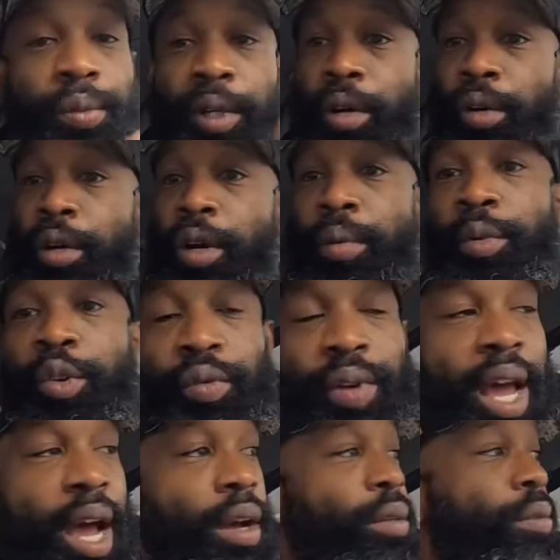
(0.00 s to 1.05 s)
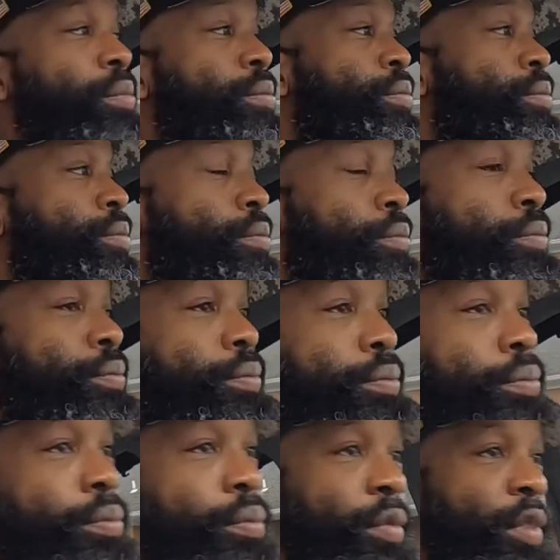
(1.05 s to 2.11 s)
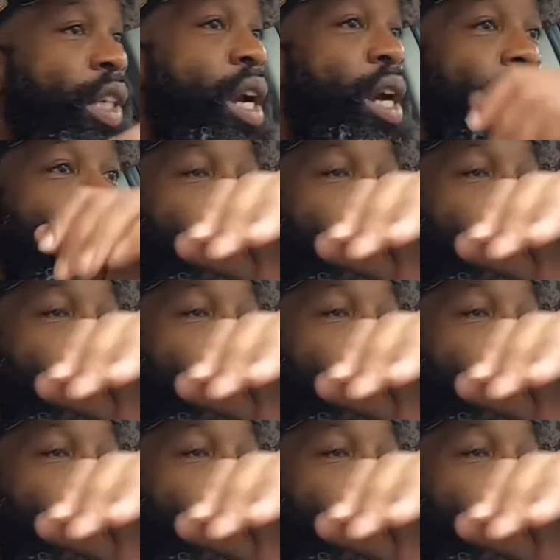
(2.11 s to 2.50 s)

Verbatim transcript: old girl moved out, uh, she